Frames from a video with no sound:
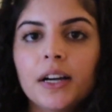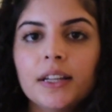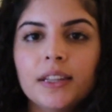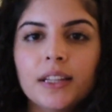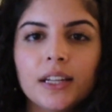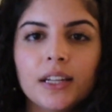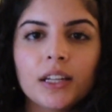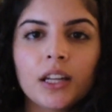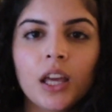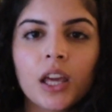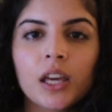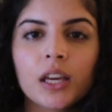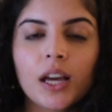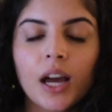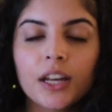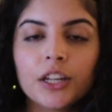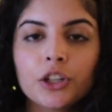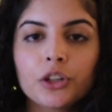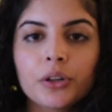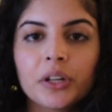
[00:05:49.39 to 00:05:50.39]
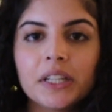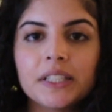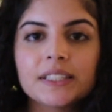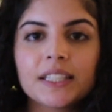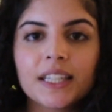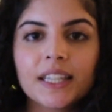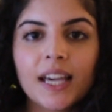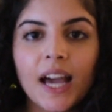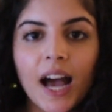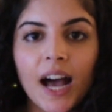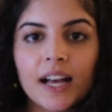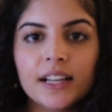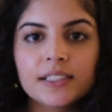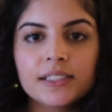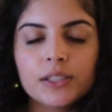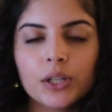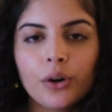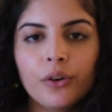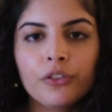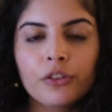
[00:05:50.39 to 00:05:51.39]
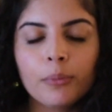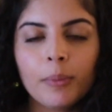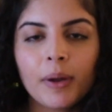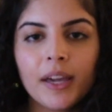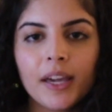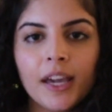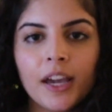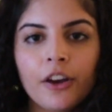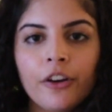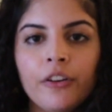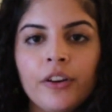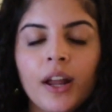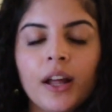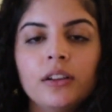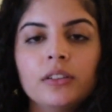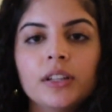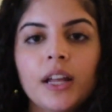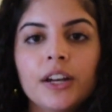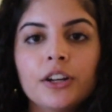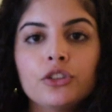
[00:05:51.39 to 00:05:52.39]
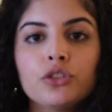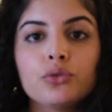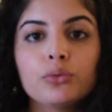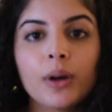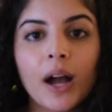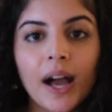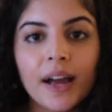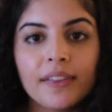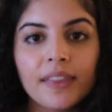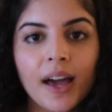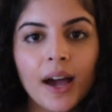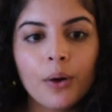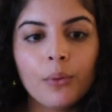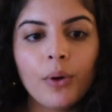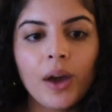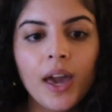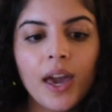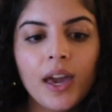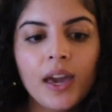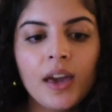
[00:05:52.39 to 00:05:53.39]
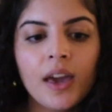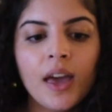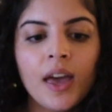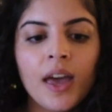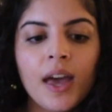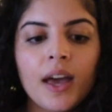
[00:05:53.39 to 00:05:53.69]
and then it kind of creates a cast over my hair, and I'll let it dry that way,